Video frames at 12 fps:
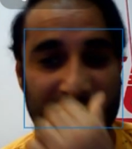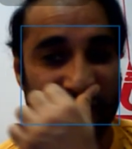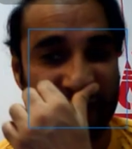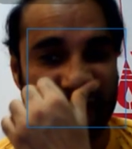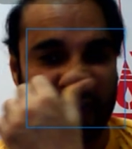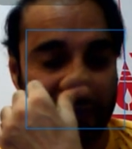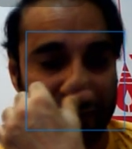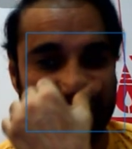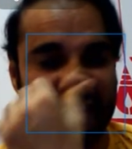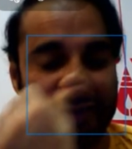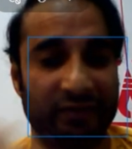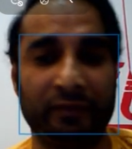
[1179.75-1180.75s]
this is
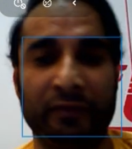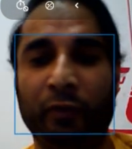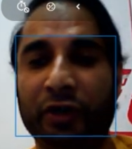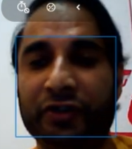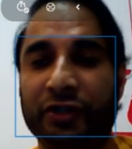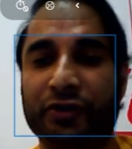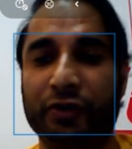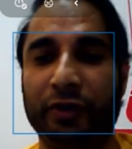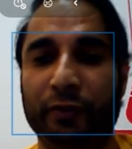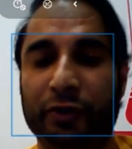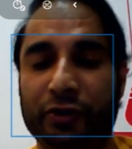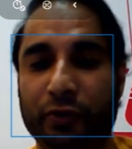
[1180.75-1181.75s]
what
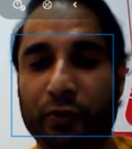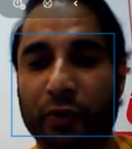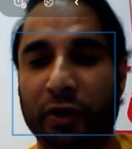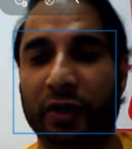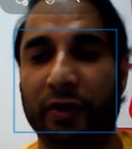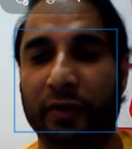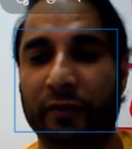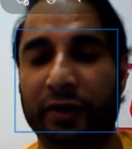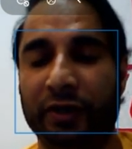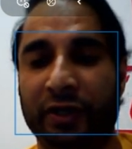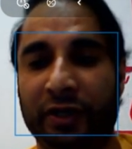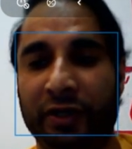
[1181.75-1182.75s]
actually we do
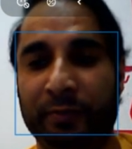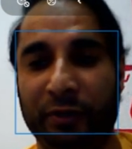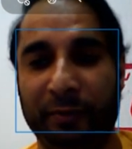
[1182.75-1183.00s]
in